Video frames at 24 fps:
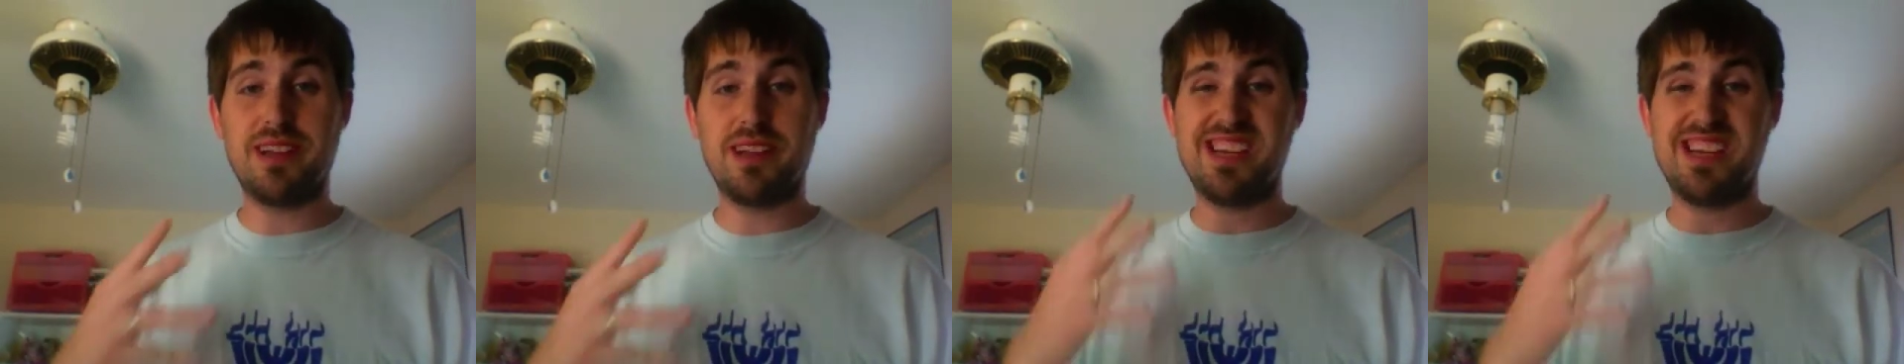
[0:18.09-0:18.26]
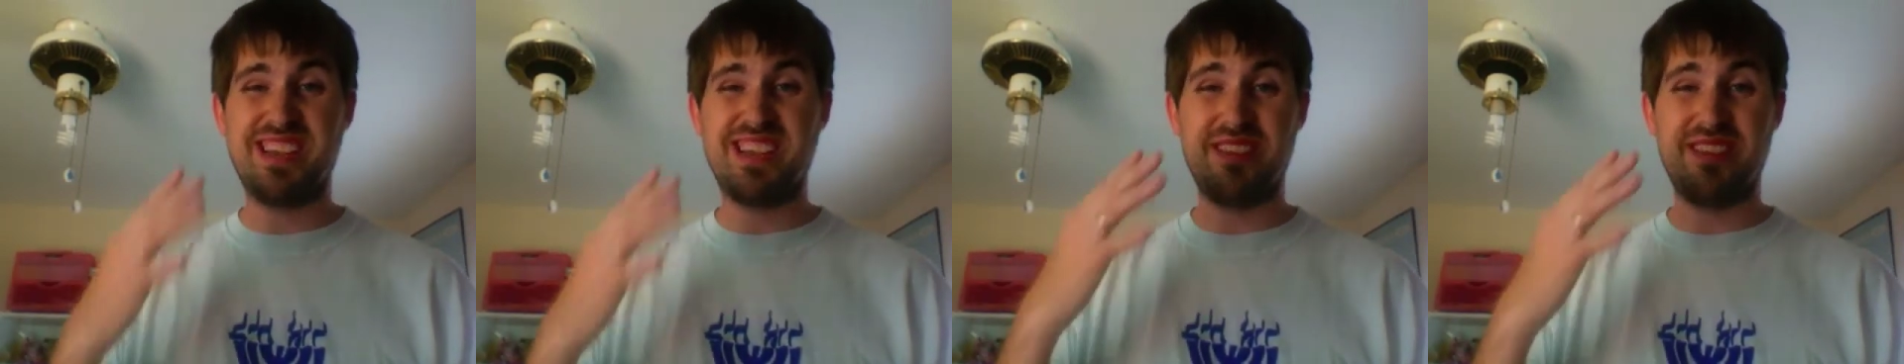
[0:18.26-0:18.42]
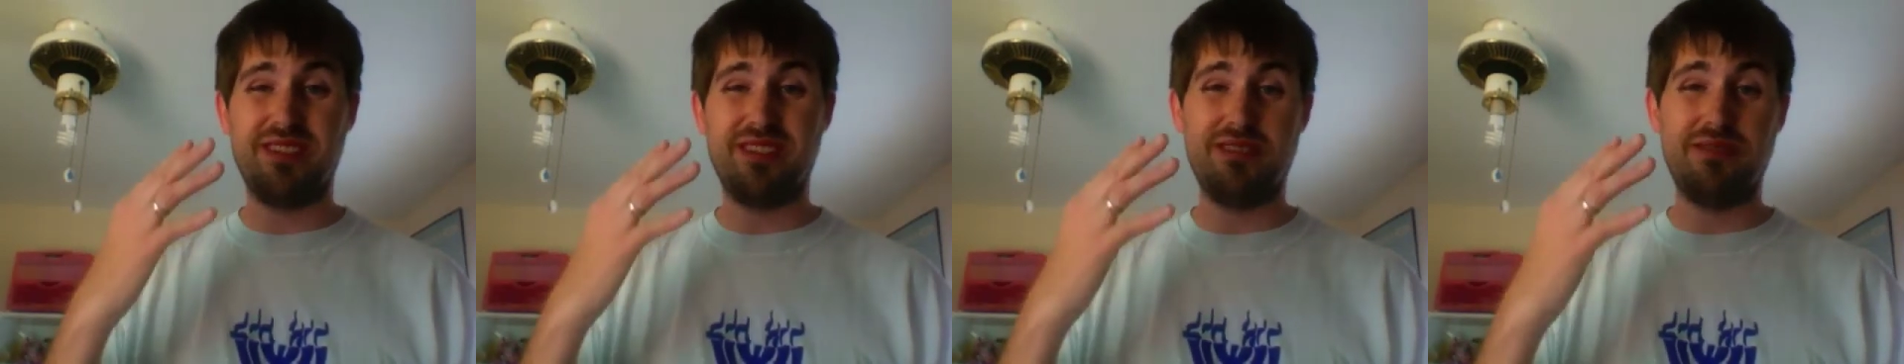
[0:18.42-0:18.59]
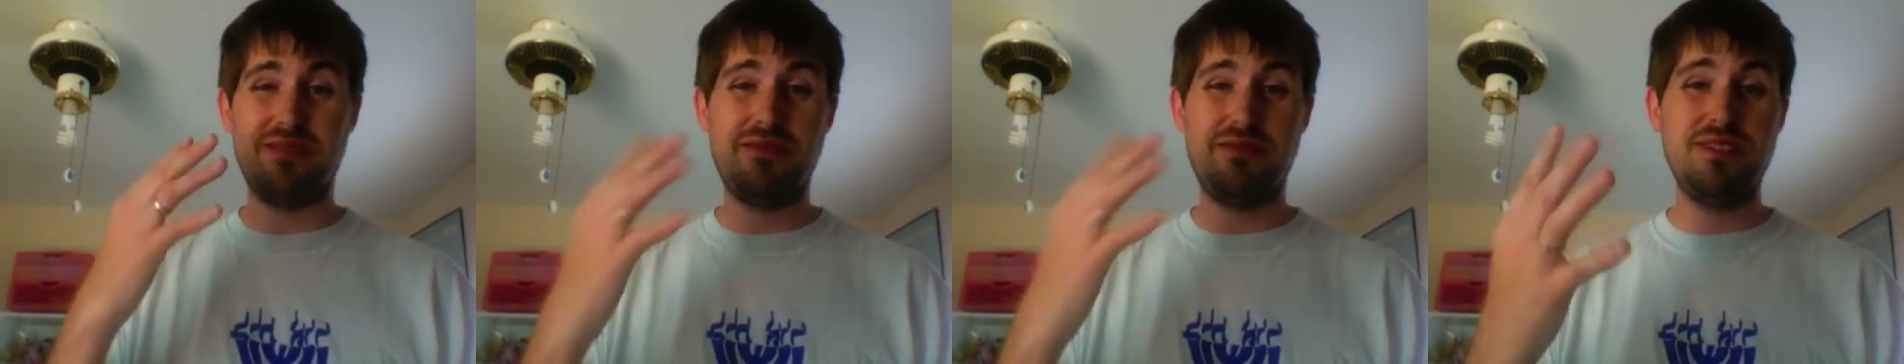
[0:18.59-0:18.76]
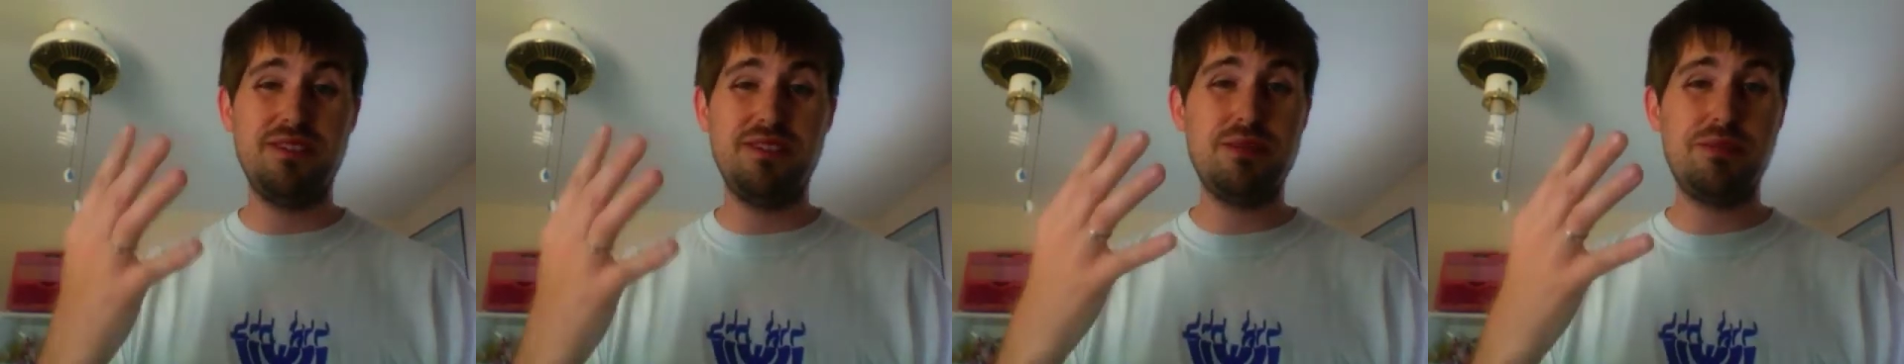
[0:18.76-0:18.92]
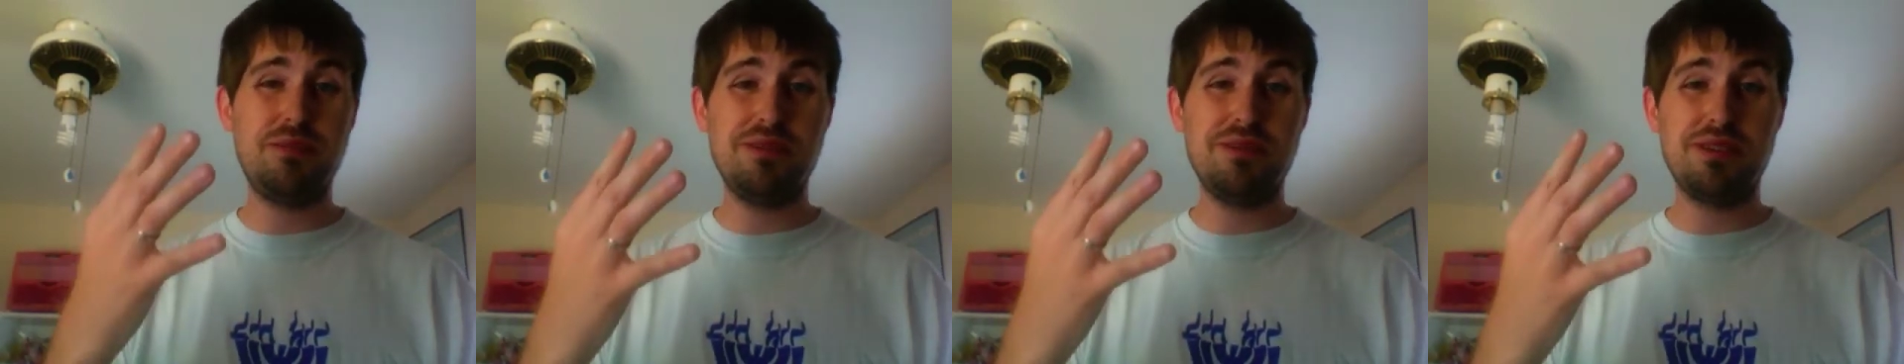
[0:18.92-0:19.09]
at the
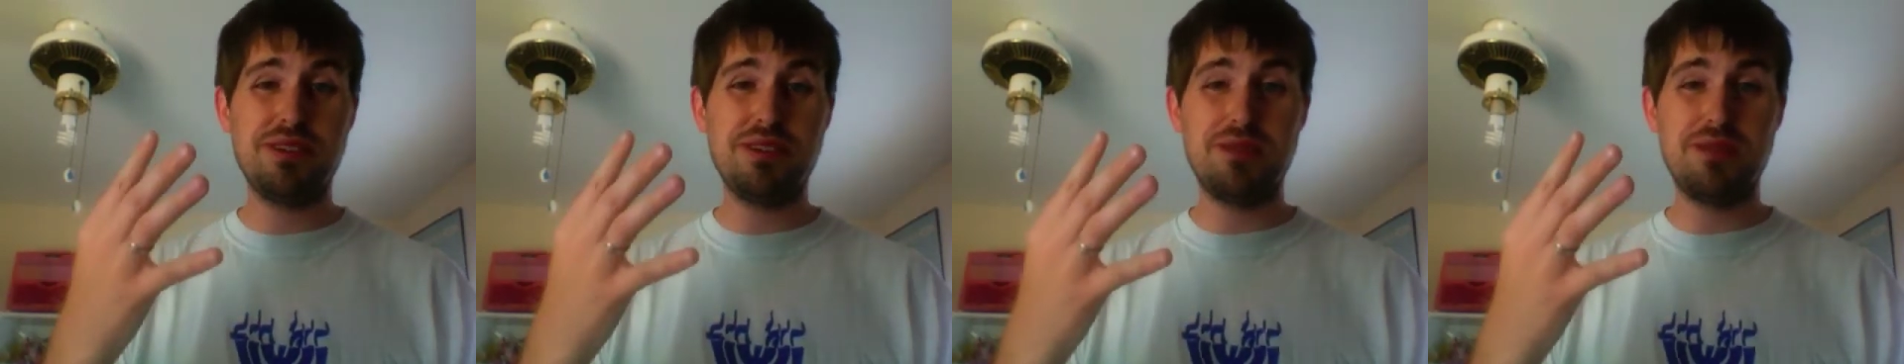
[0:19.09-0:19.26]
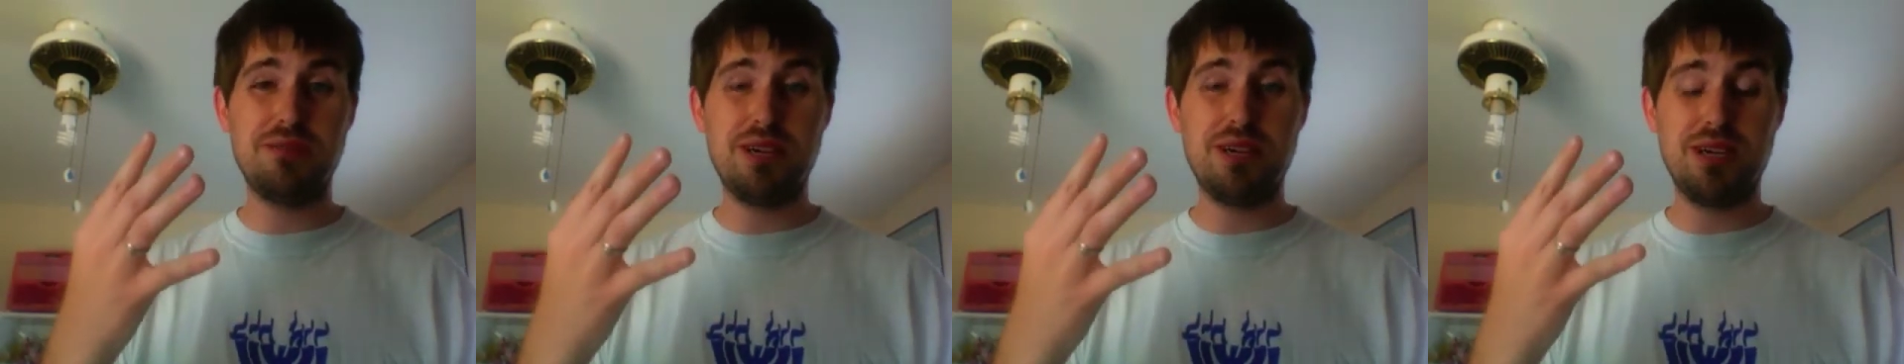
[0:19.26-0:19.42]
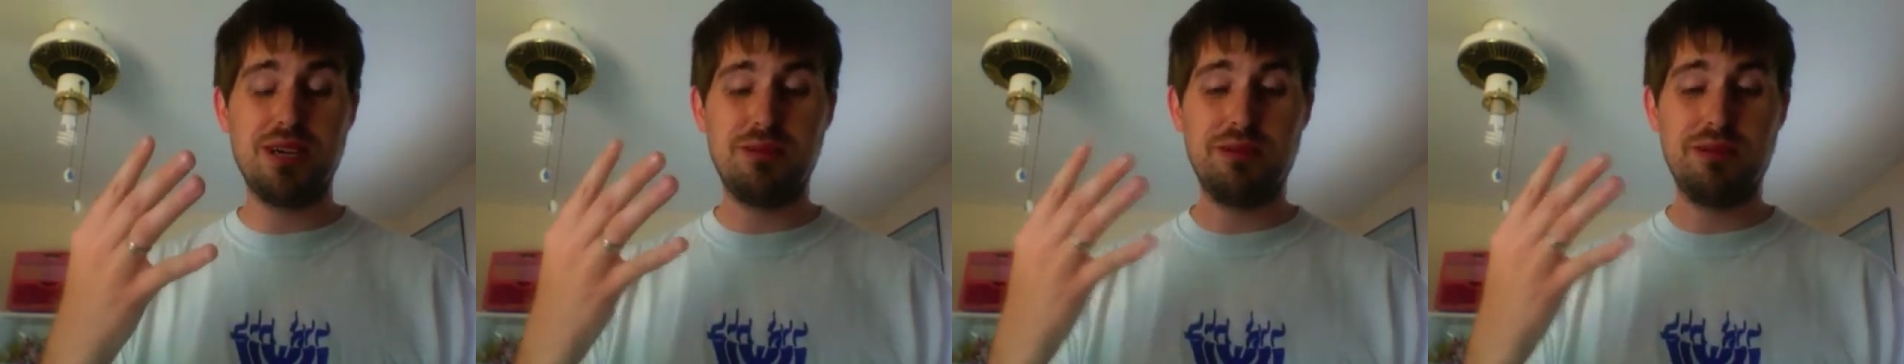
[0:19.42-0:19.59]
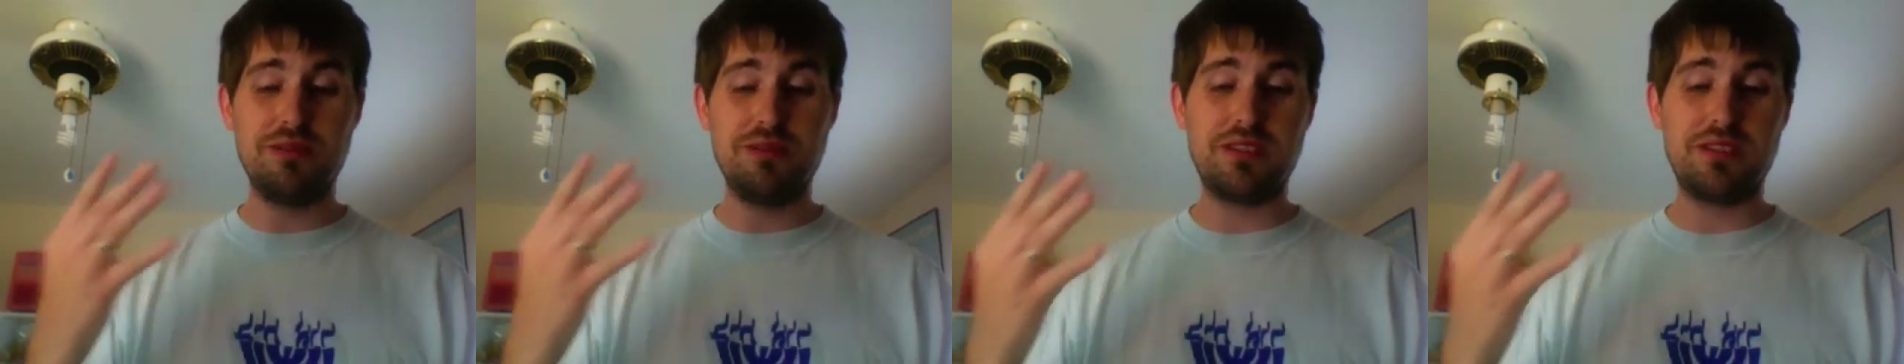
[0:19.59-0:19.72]
fifth book in the Bible.